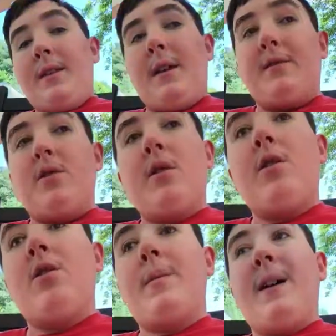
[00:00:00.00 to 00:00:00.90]
That's all I
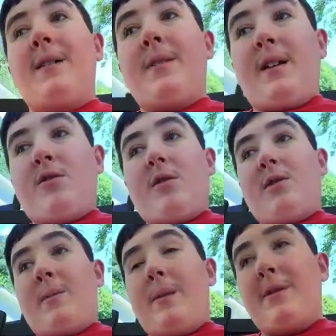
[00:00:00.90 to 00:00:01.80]
heard about. That's all I
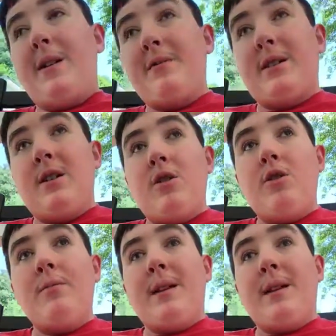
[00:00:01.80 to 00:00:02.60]
heard about when I was at home,